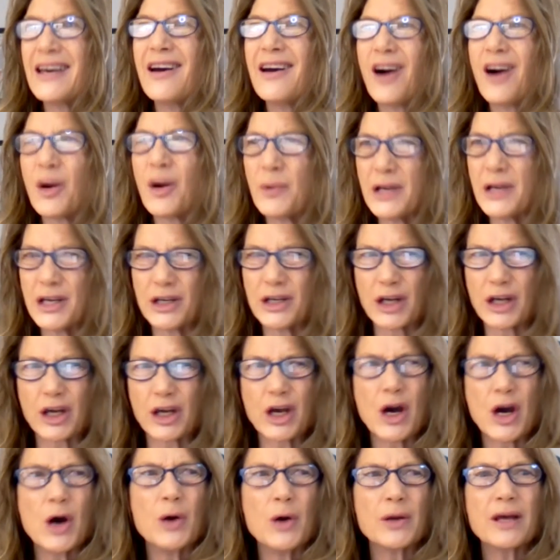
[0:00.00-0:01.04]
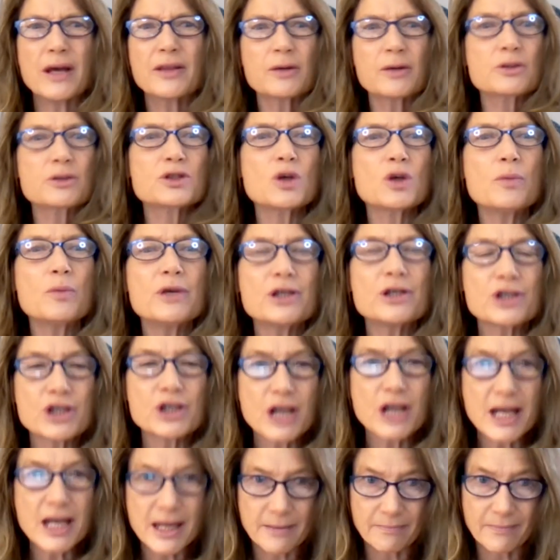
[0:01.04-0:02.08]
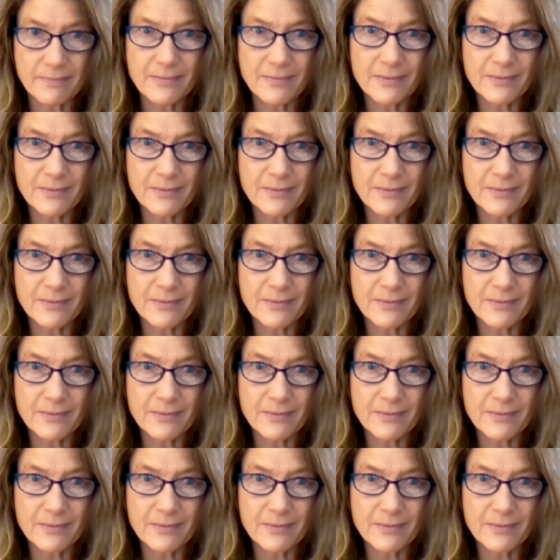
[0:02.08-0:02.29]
are we gonna code it? There's so much shame